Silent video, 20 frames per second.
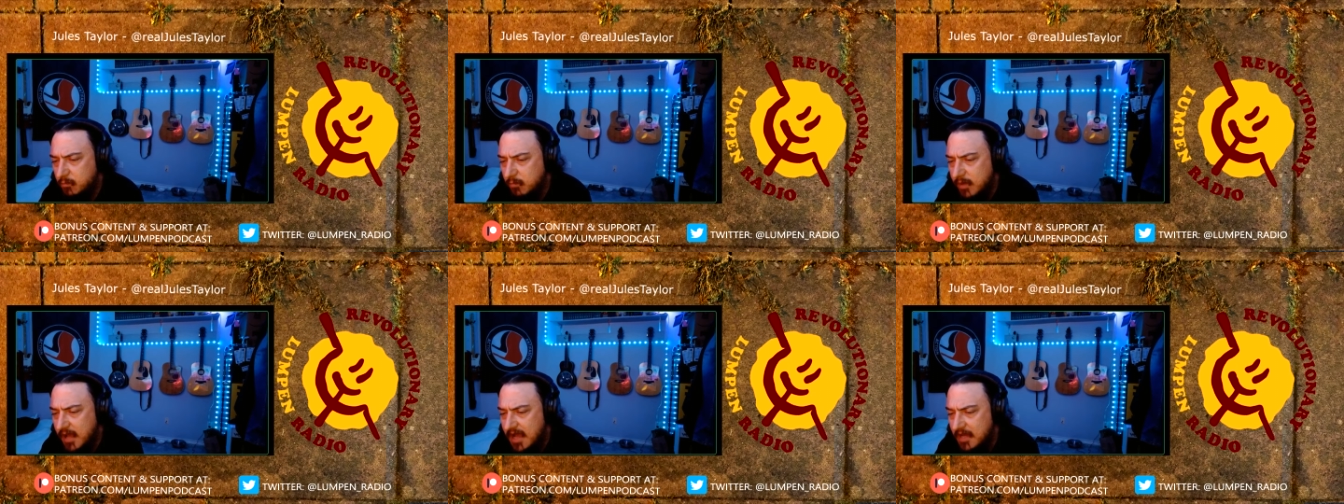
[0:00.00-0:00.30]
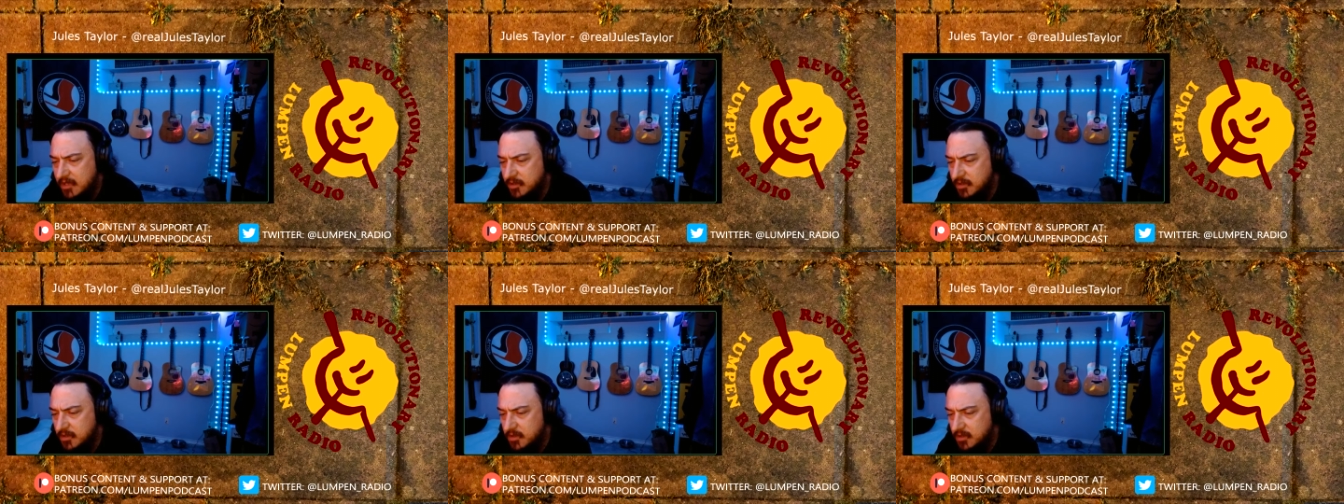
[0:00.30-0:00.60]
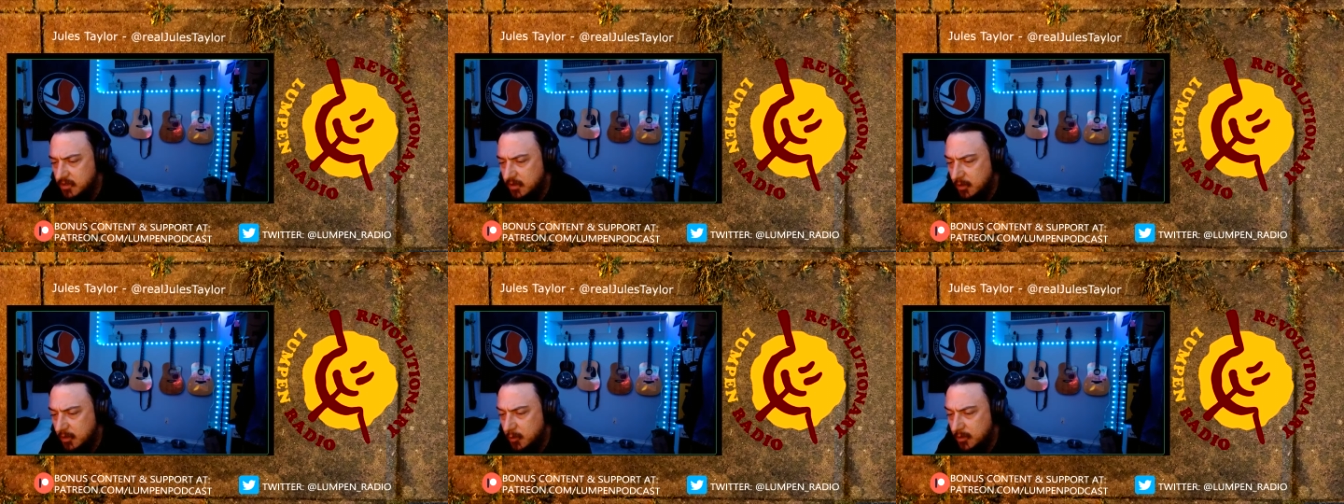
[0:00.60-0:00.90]
passion
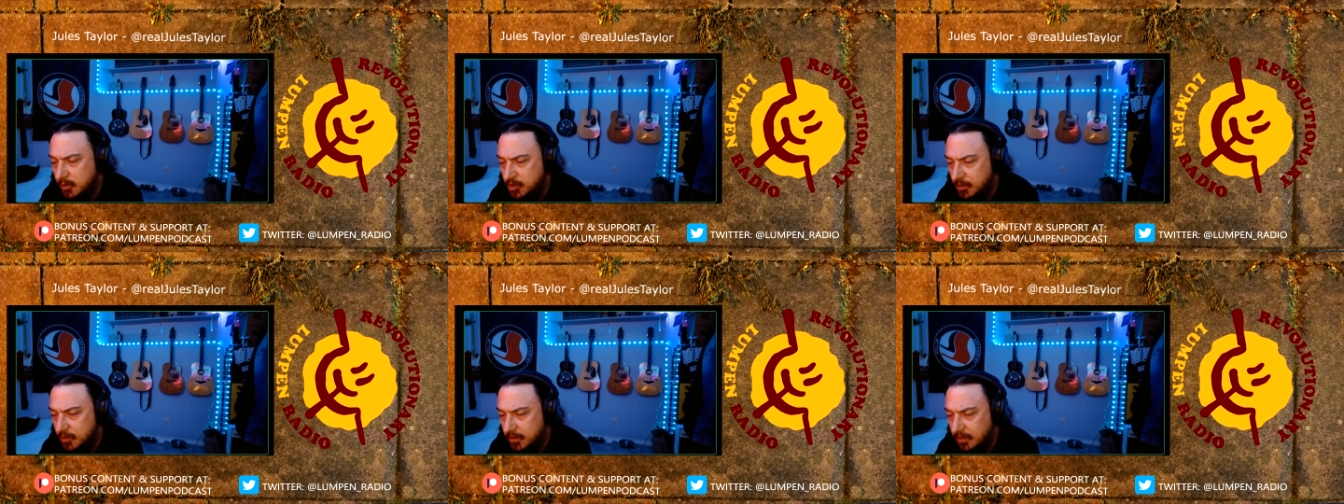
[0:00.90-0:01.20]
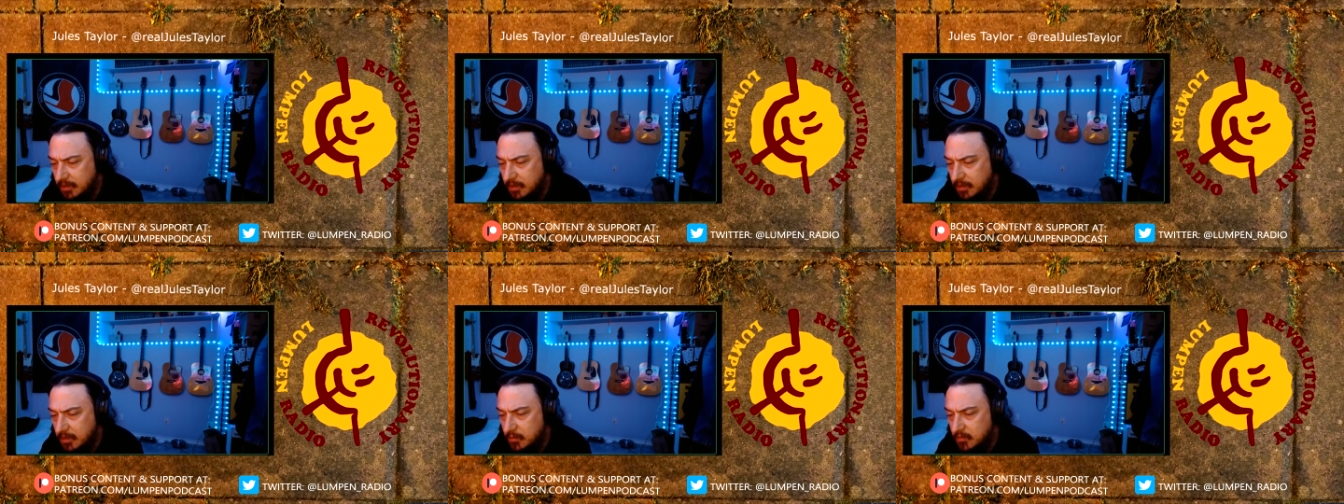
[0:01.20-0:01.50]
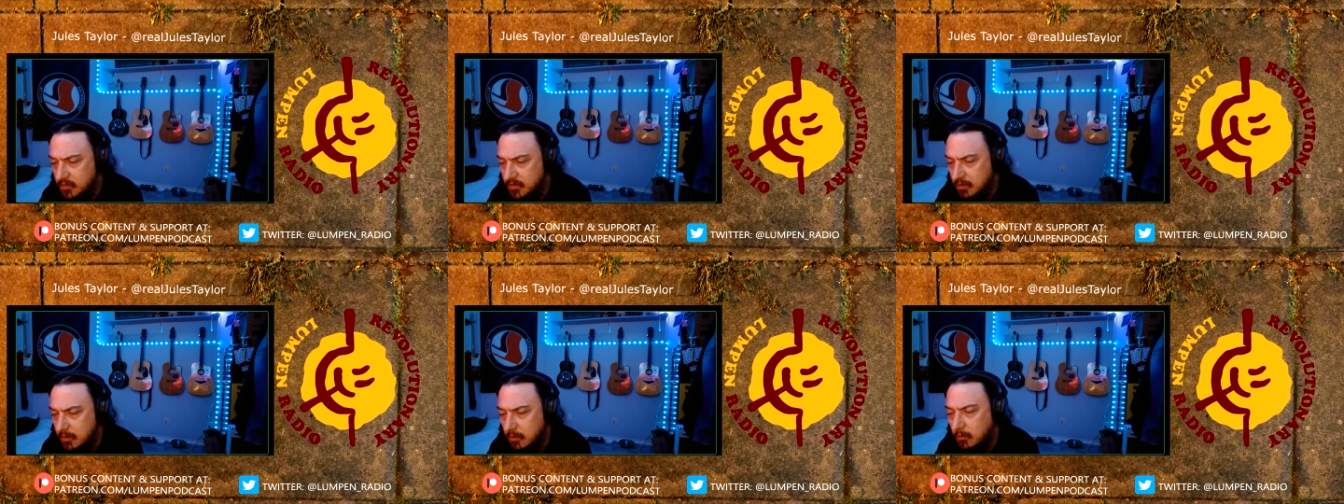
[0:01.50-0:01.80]
is literature,
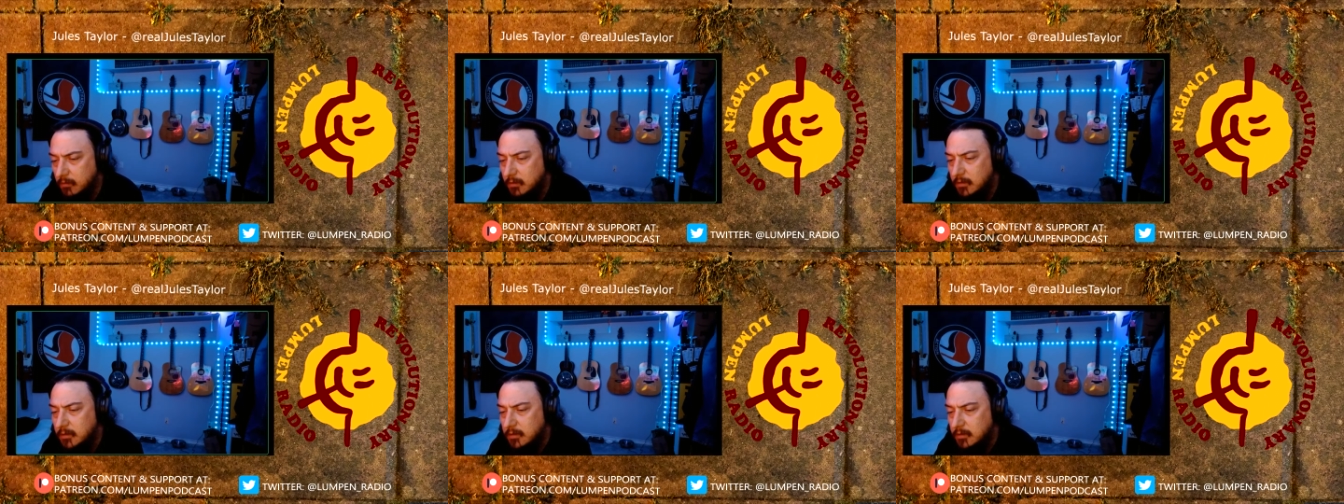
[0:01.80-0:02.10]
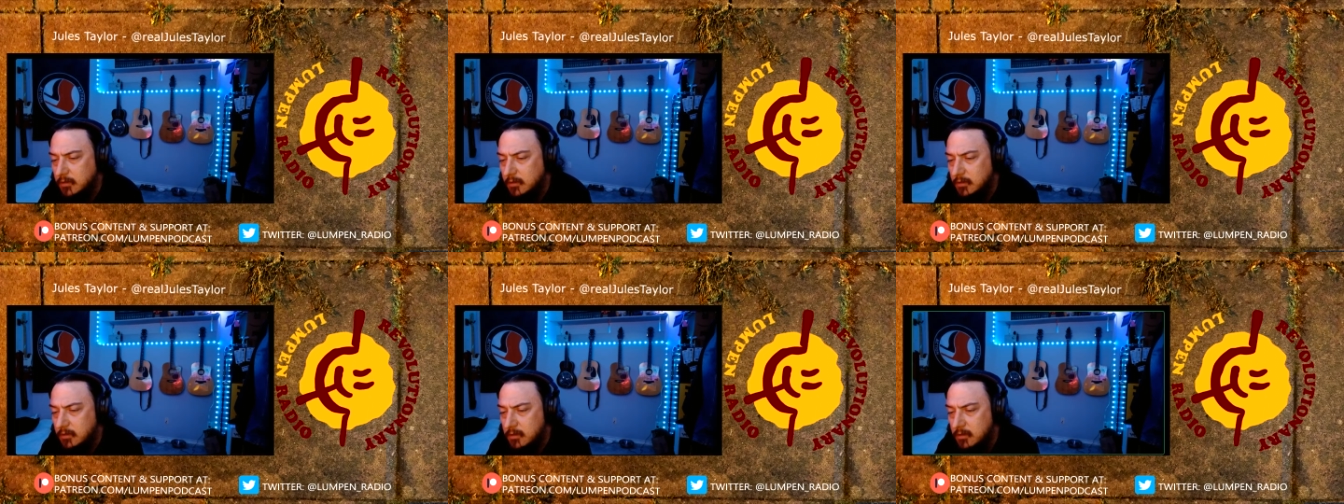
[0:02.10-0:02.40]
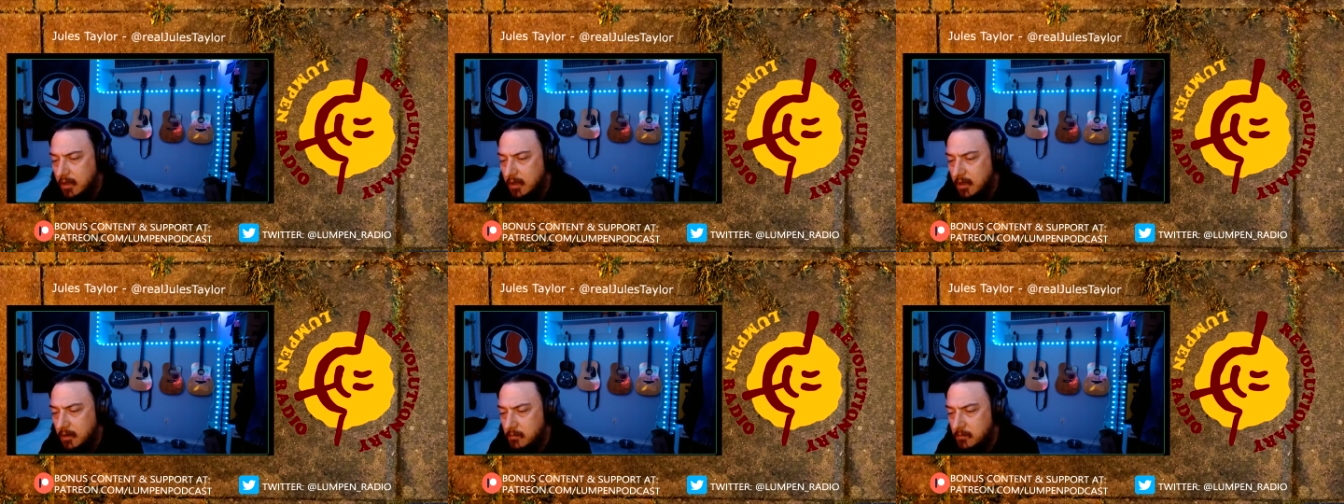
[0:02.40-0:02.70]
so
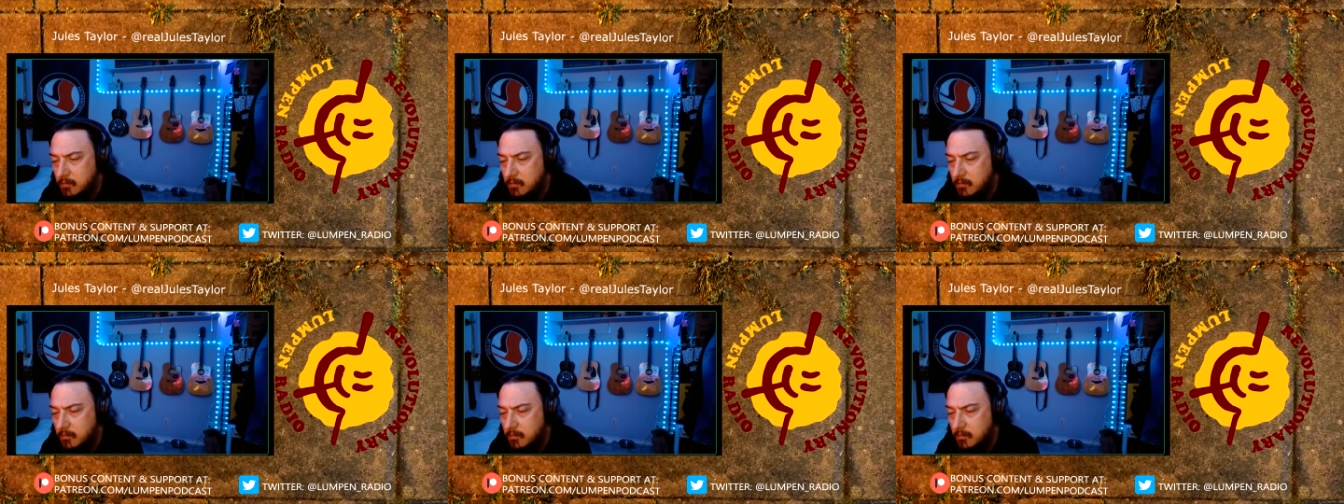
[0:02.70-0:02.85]
and